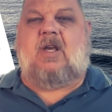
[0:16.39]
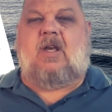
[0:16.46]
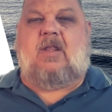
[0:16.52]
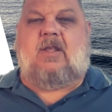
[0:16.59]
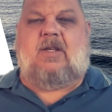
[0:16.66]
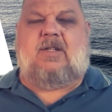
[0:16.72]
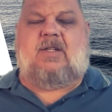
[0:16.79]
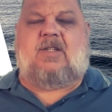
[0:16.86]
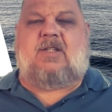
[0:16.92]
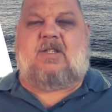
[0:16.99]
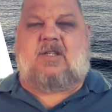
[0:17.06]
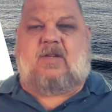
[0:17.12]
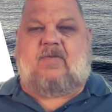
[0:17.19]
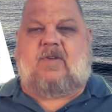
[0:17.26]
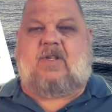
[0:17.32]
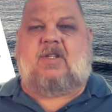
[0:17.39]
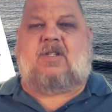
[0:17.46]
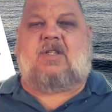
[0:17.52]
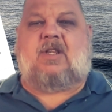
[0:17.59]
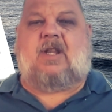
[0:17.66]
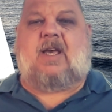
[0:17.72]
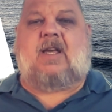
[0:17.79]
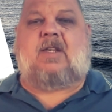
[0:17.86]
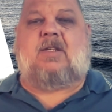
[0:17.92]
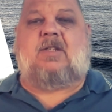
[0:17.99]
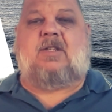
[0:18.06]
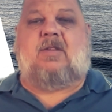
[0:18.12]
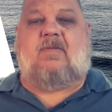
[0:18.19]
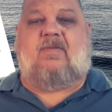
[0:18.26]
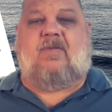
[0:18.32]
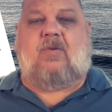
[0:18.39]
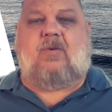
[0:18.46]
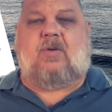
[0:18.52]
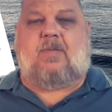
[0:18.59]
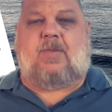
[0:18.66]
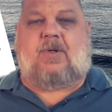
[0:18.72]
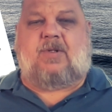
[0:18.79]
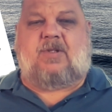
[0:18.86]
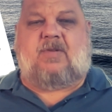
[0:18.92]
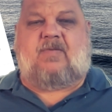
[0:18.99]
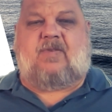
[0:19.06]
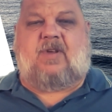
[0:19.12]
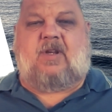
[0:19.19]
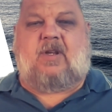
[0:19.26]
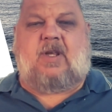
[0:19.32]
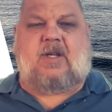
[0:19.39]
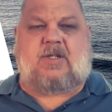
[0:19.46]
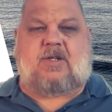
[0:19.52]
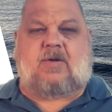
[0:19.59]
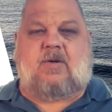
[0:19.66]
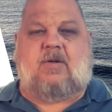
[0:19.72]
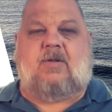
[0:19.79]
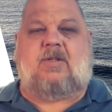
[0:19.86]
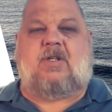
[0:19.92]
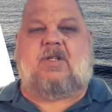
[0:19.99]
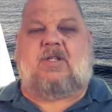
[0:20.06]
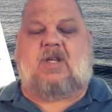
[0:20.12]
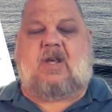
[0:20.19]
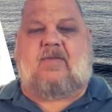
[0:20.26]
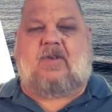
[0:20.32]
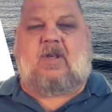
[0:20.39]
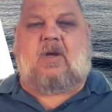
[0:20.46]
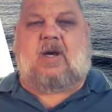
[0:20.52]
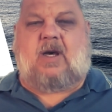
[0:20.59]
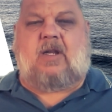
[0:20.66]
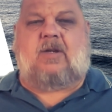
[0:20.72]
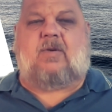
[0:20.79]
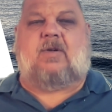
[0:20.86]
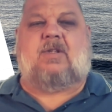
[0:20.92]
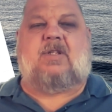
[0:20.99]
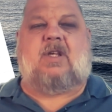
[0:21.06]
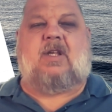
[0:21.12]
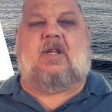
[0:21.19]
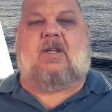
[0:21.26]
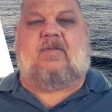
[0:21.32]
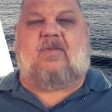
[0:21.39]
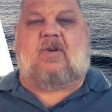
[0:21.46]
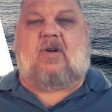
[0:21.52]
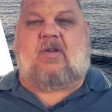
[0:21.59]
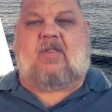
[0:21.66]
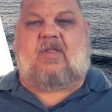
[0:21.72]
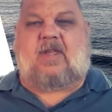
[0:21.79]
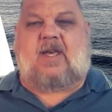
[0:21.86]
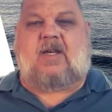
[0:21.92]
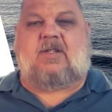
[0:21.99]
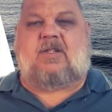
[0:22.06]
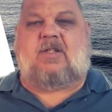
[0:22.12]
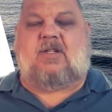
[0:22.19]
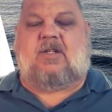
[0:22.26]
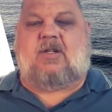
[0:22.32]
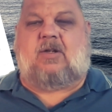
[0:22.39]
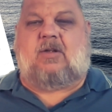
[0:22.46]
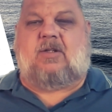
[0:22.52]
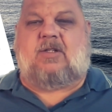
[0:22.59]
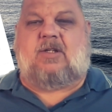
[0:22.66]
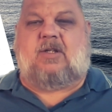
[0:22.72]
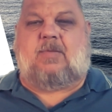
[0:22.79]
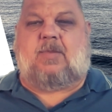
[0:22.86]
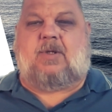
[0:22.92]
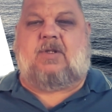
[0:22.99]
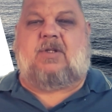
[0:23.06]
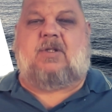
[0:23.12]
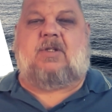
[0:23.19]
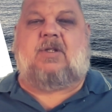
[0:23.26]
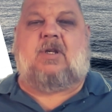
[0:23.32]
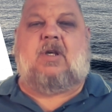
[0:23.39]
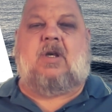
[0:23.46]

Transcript: These are certificates that act as the full deposit for your next cruise, saving you hundreds and if not thousands of dollars in deposits.